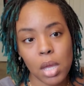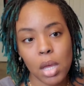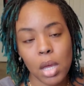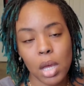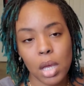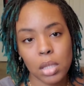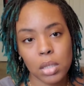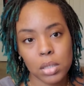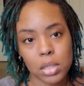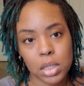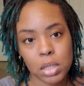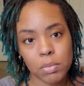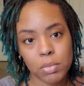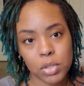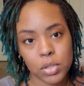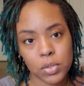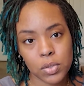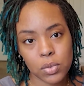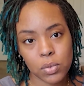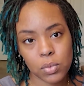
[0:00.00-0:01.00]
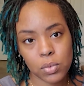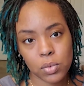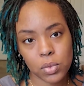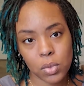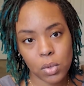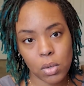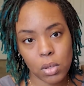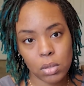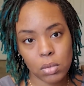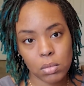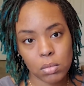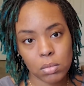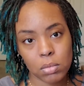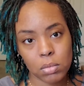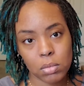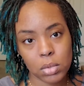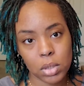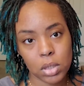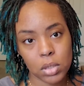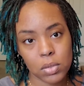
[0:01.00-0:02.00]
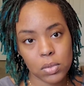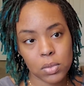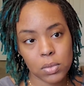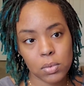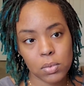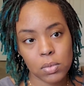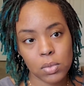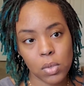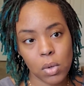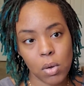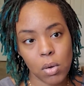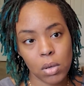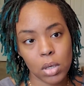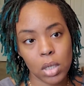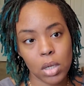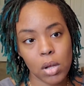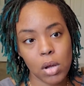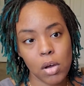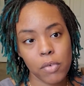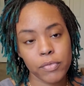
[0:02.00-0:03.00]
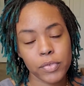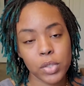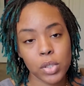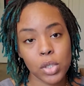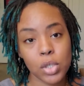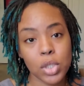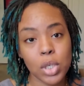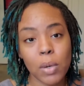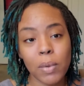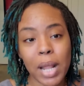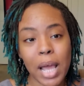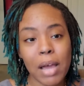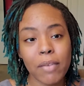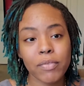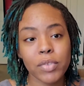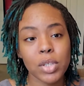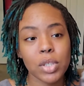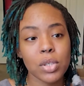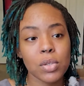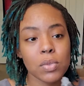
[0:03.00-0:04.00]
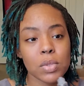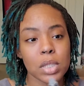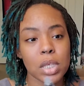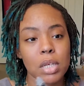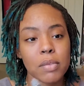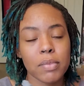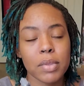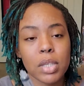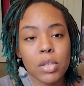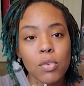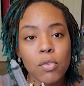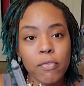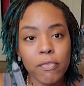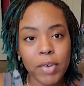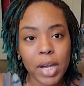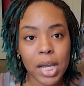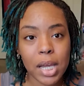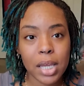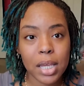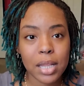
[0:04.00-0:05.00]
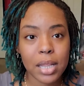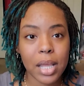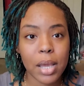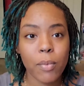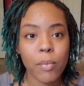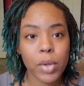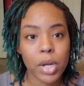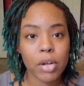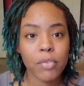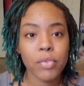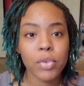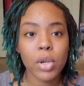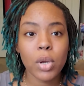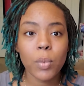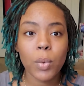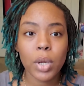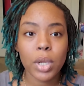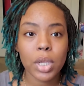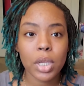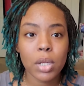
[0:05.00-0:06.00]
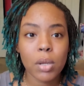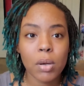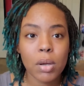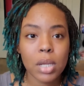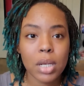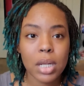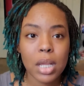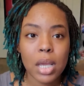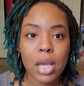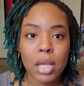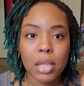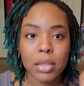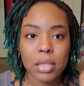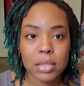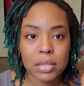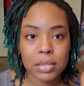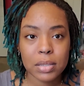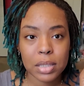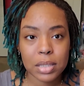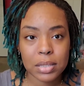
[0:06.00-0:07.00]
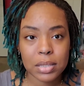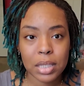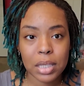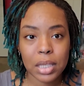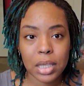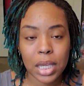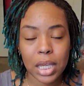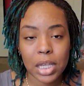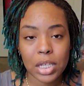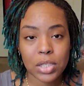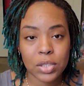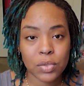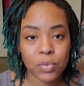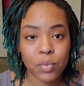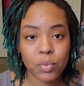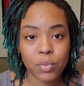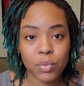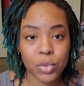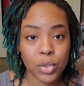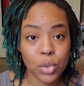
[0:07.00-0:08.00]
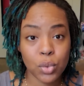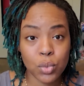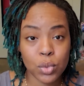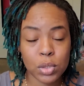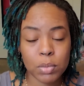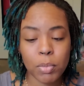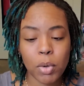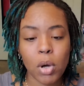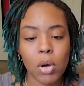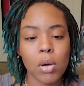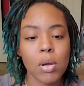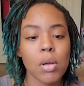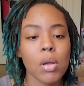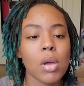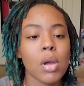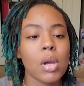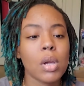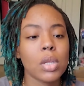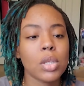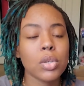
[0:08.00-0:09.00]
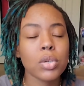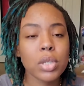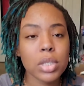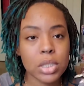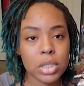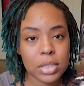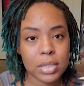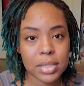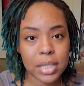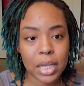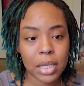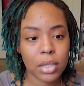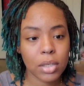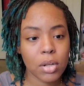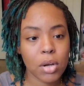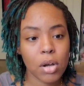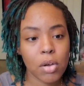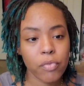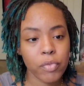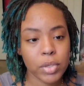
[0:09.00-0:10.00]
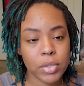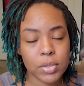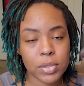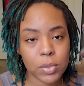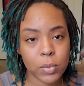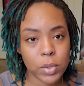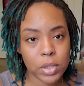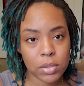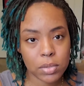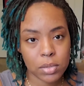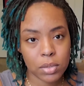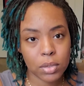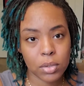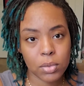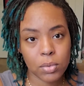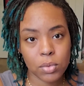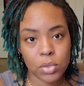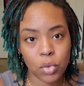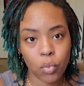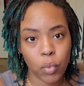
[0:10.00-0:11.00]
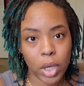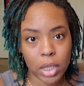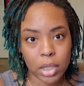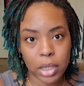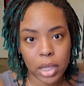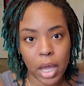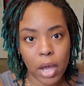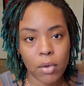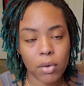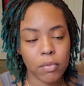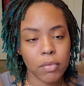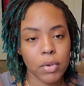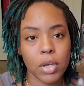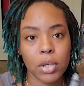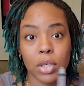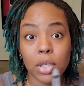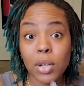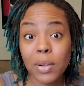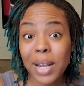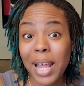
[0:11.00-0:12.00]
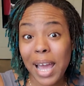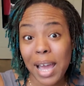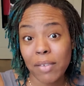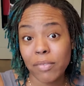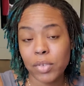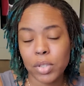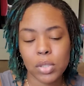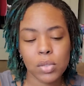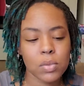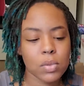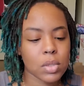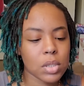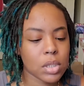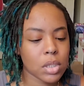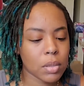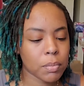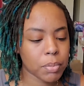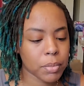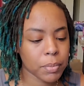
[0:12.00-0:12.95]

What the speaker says: and the tip just screws on. It screws on and off. So you don't have to use it. If you find that whatever you're working on, this 16 gauge is too small, you can just take it off and squeeze the glue directly out of here. You don't have to use the tip.